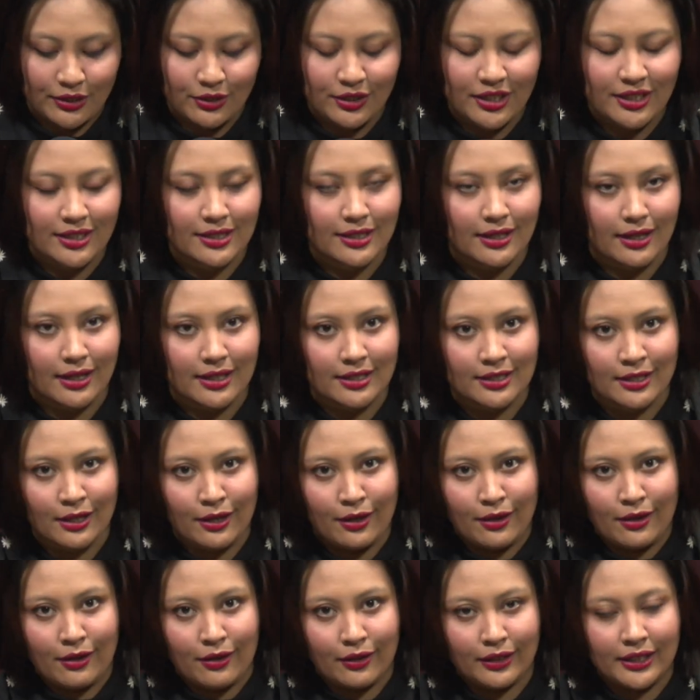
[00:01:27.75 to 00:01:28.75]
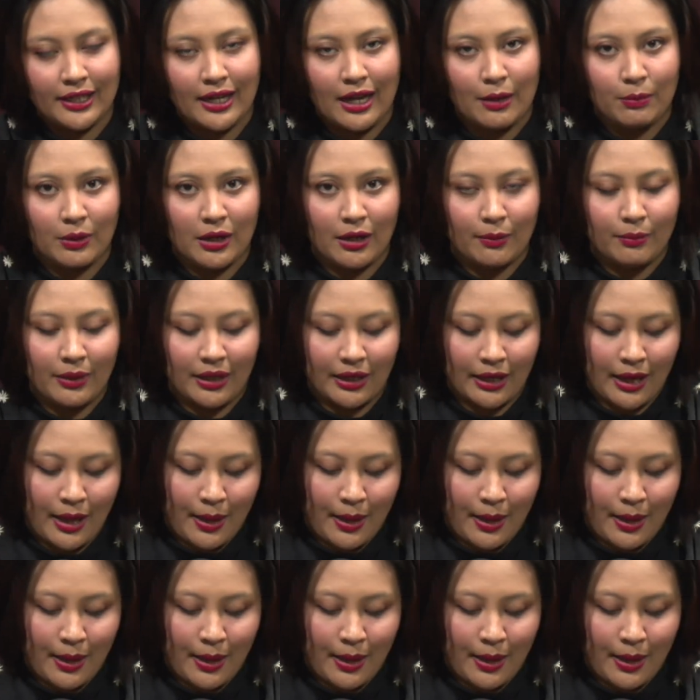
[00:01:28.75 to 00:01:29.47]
to discuss on the upcoming